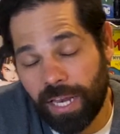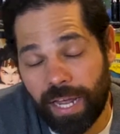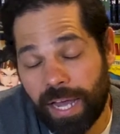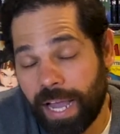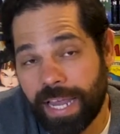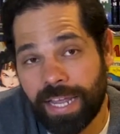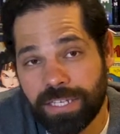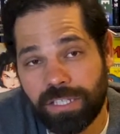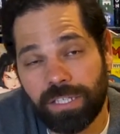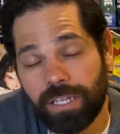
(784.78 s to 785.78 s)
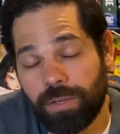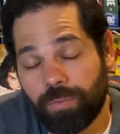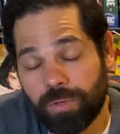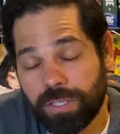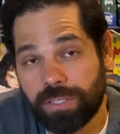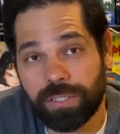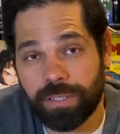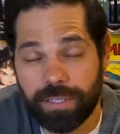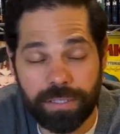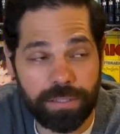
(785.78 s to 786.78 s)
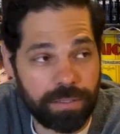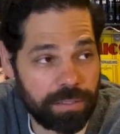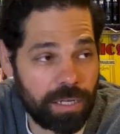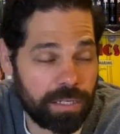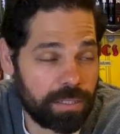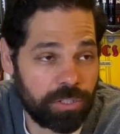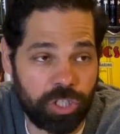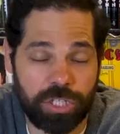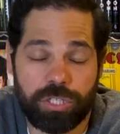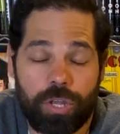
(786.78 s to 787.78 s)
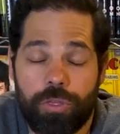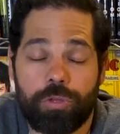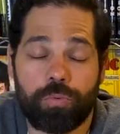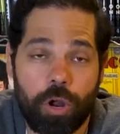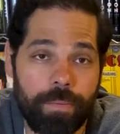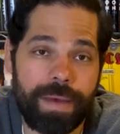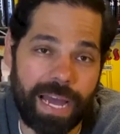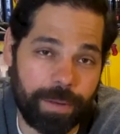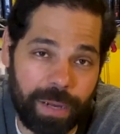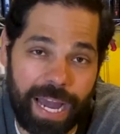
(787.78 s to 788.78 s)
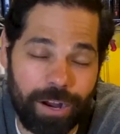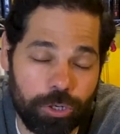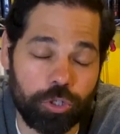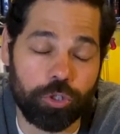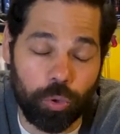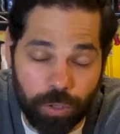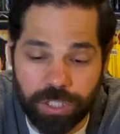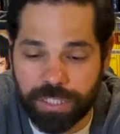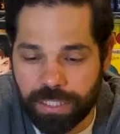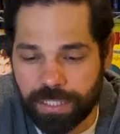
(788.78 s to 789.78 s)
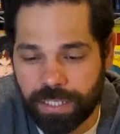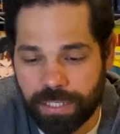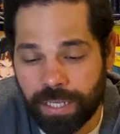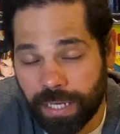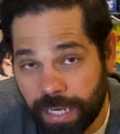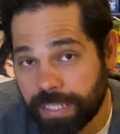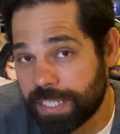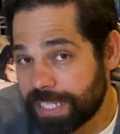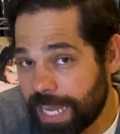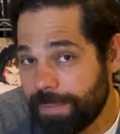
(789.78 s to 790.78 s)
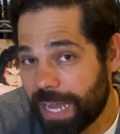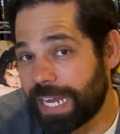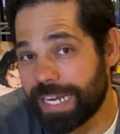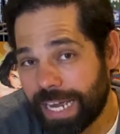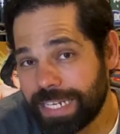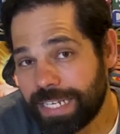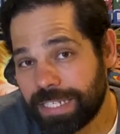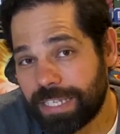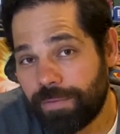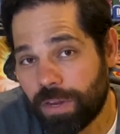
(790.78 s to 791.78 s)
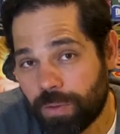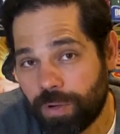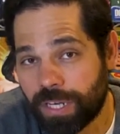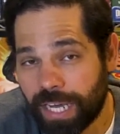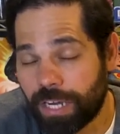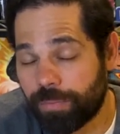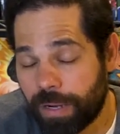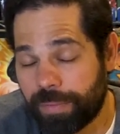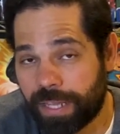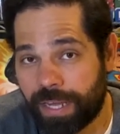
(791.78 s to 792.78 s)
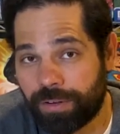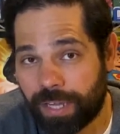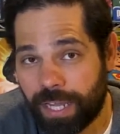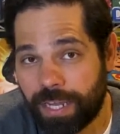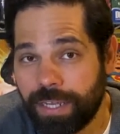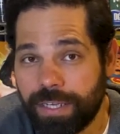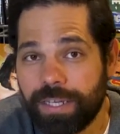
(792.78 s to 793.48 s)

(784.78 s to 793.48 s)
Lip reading: and I instantly was just thrown back by how gorgeous it is. This came back in 1973. You got to remember that, okay?